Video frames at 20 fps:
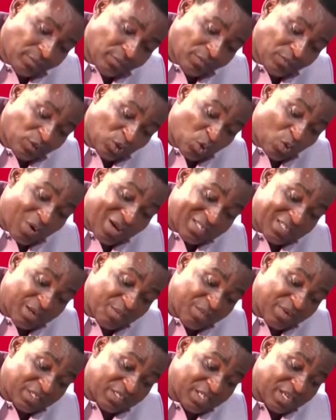no kwasem
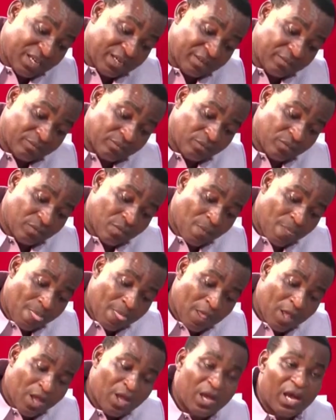le se
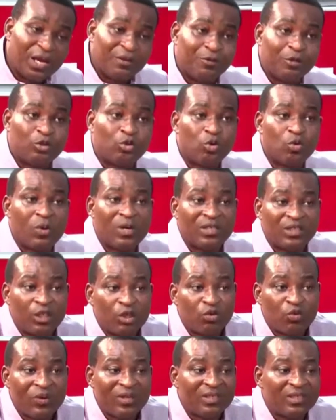I just so
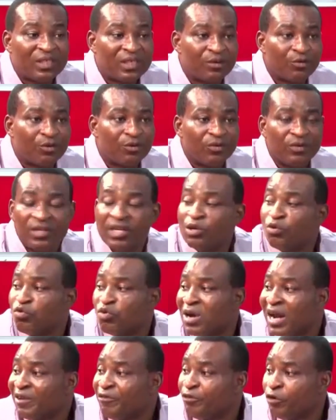constituency no ne
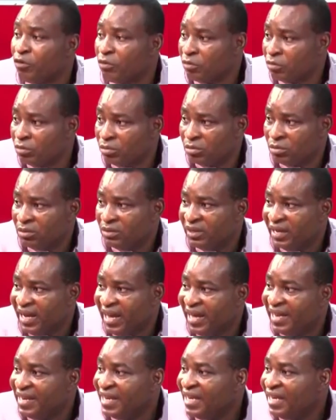kura jo
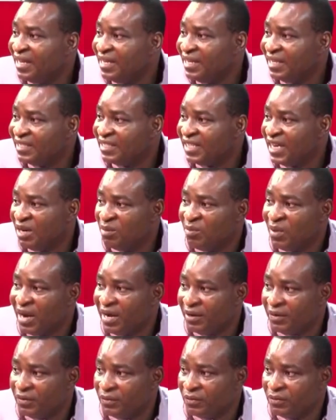ene ne
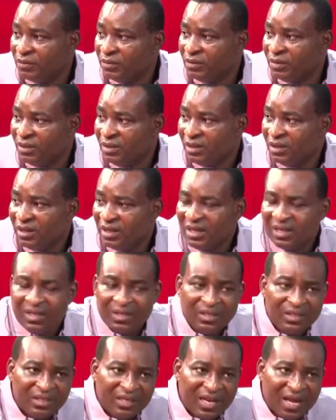chairman no.
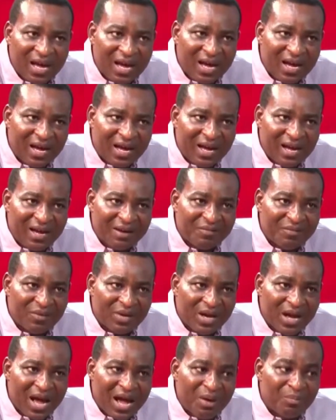Na
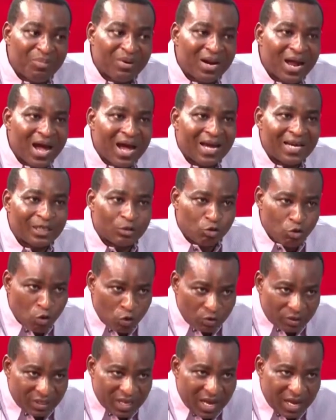abra e to
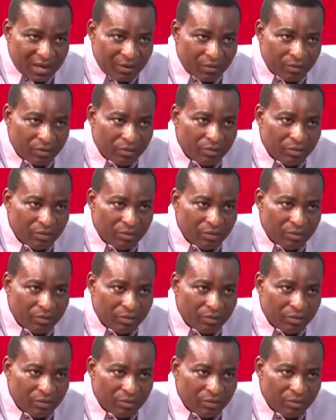sa no